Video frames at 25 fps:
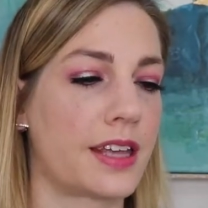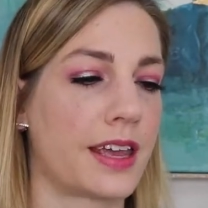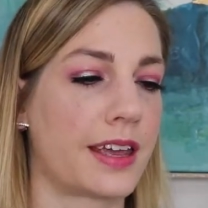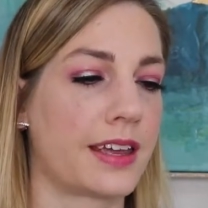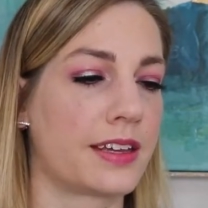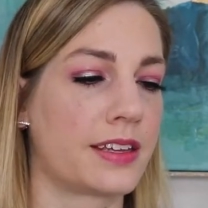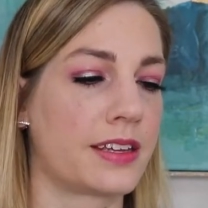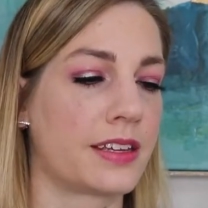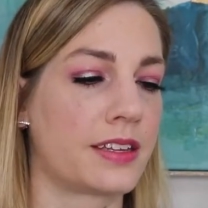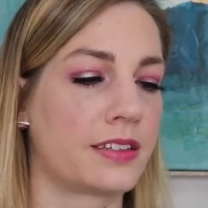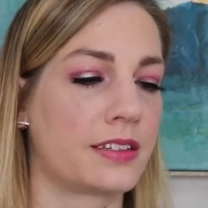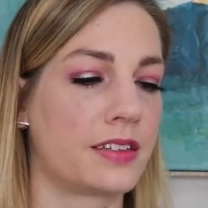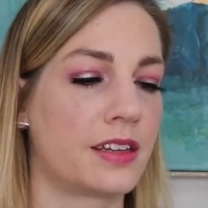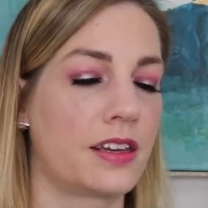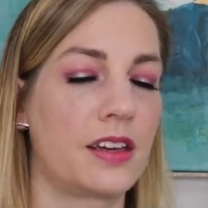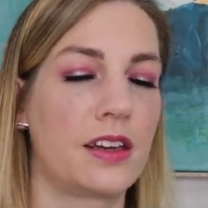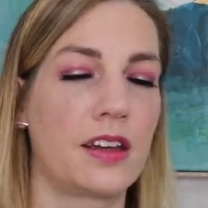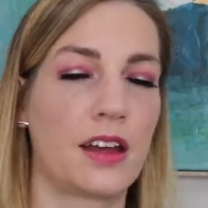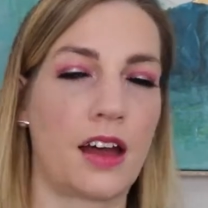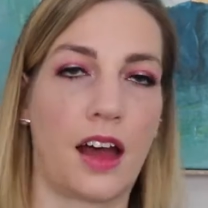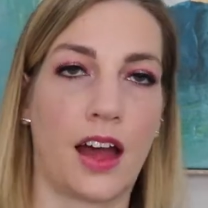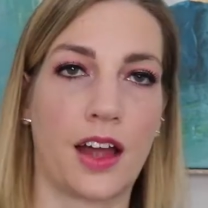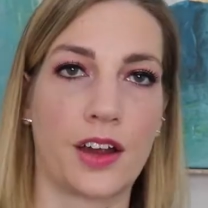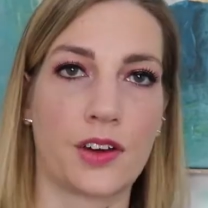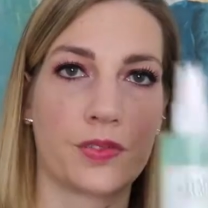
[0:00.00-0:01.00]
and
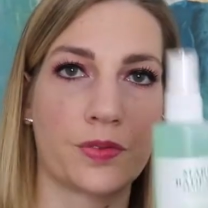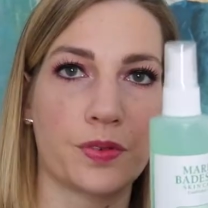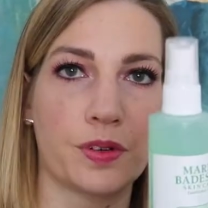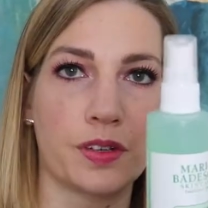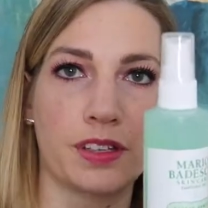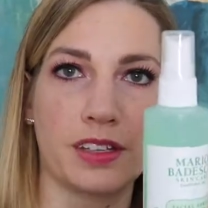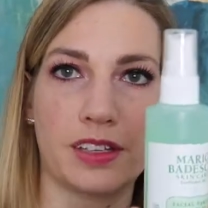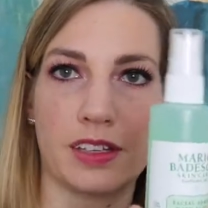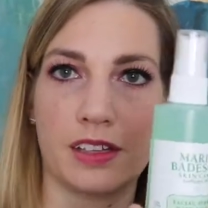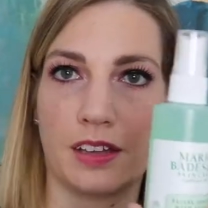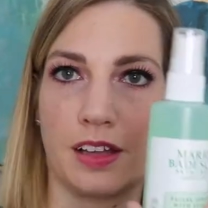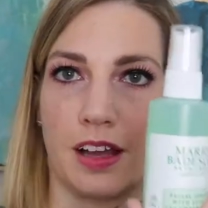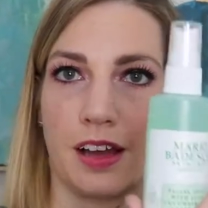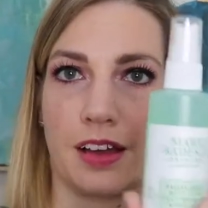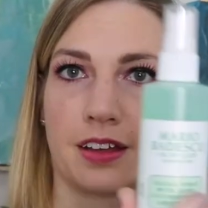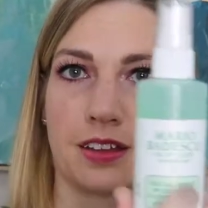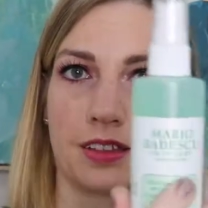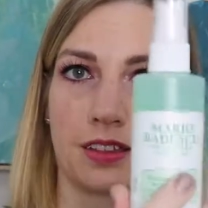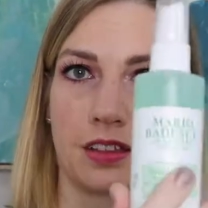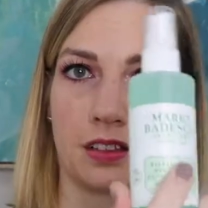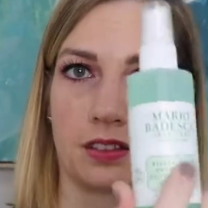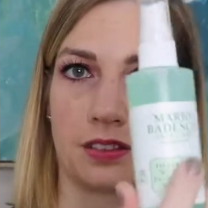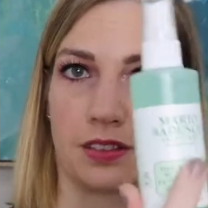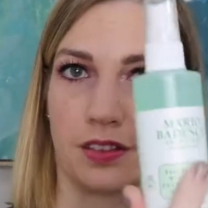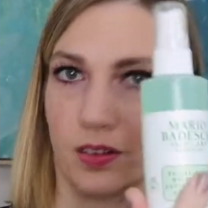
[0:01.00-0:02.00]
I really like
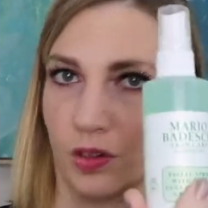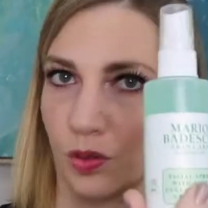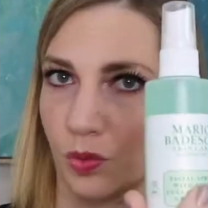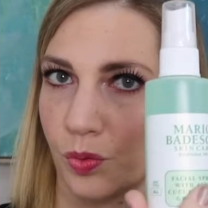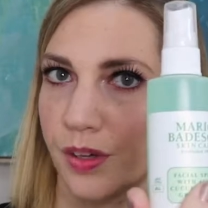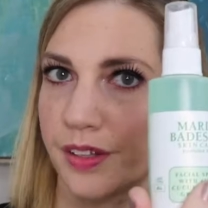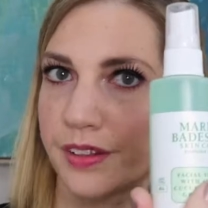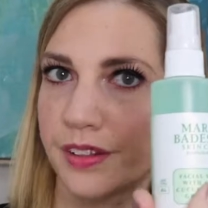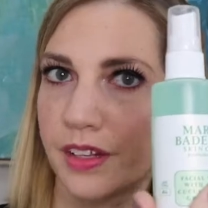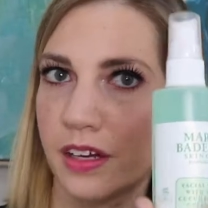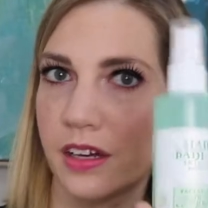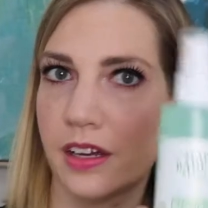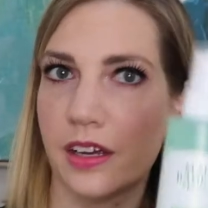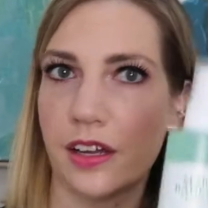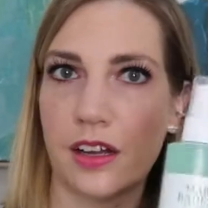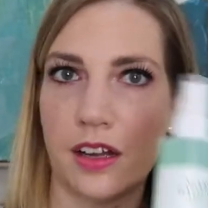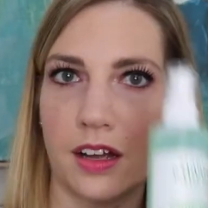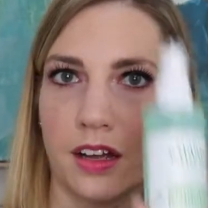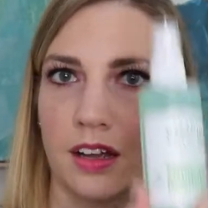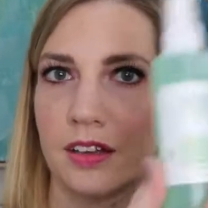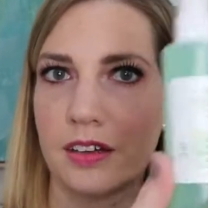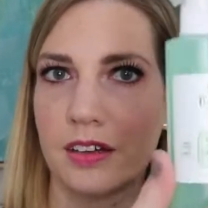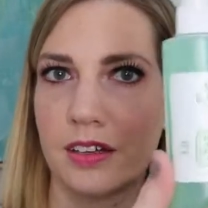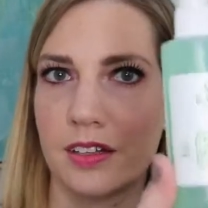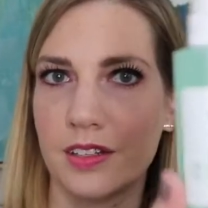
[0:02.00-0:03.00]
the little one that I
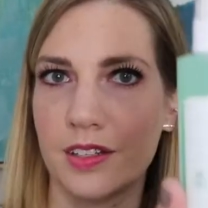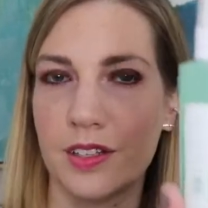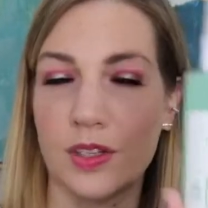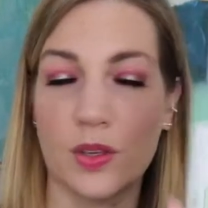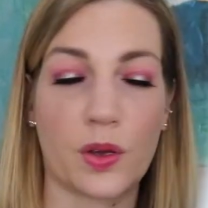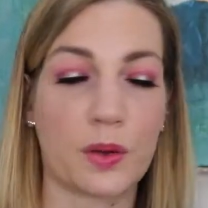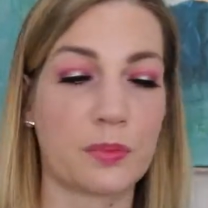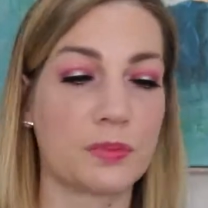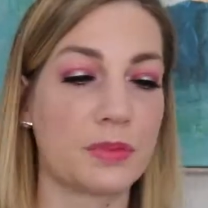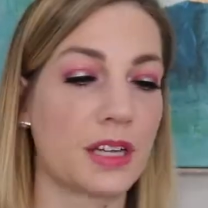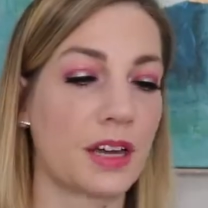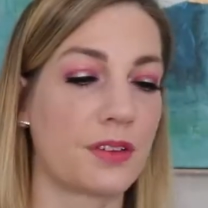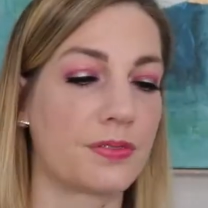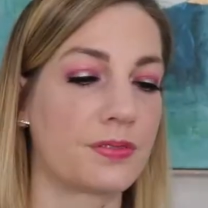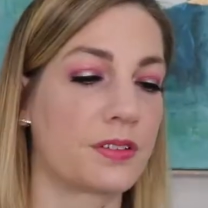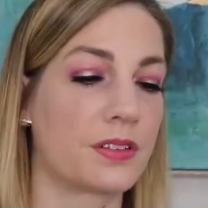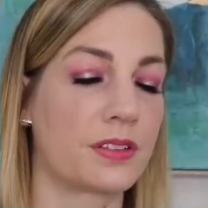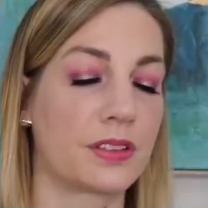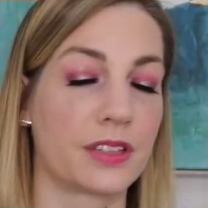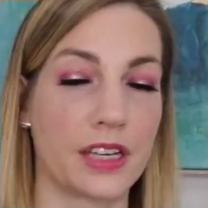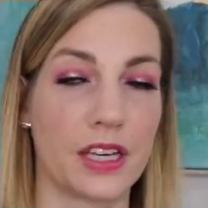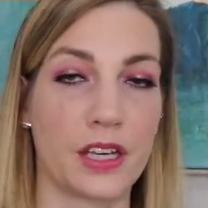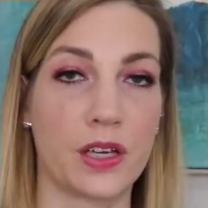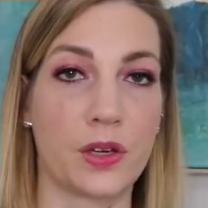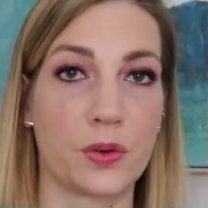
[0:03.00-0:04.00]
got, and so I'm
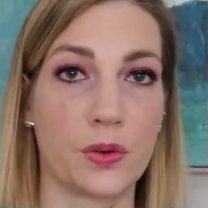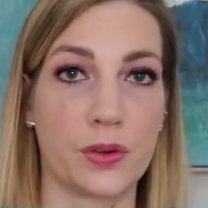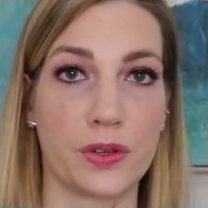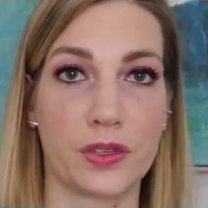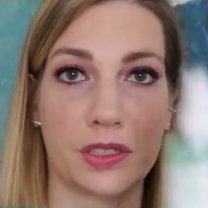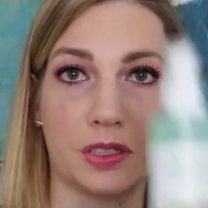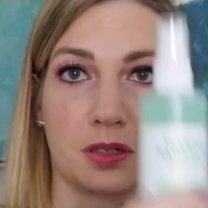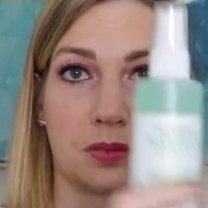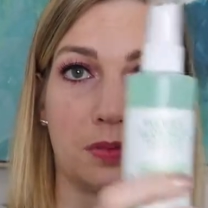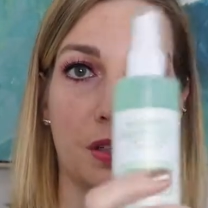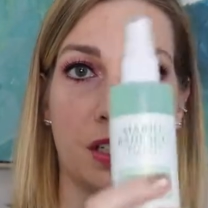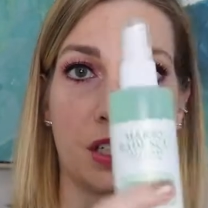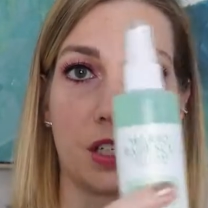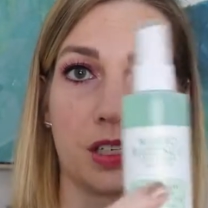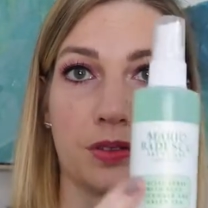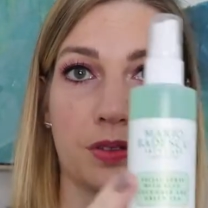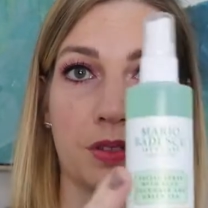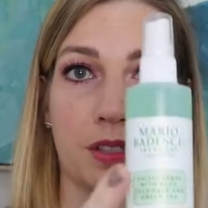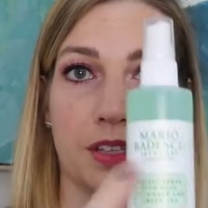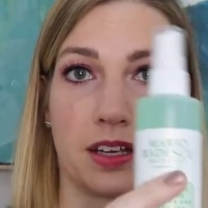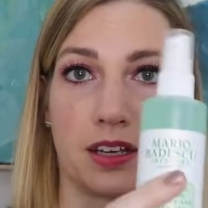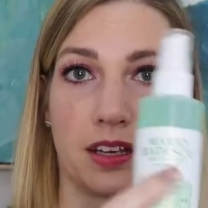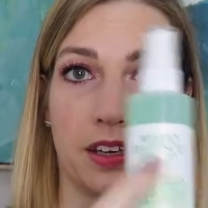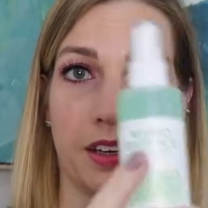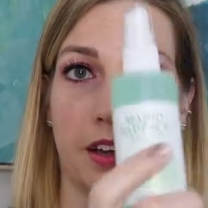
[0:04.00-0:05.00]
definitely going to be
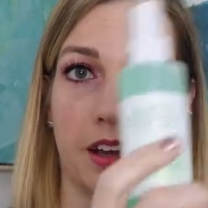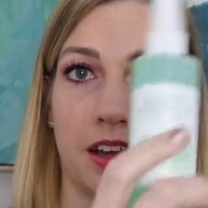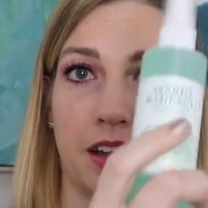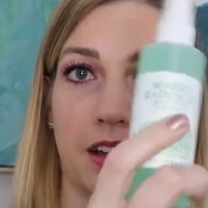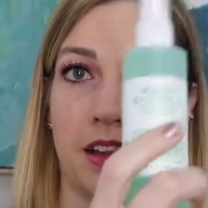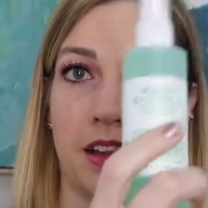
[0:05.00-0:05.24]
using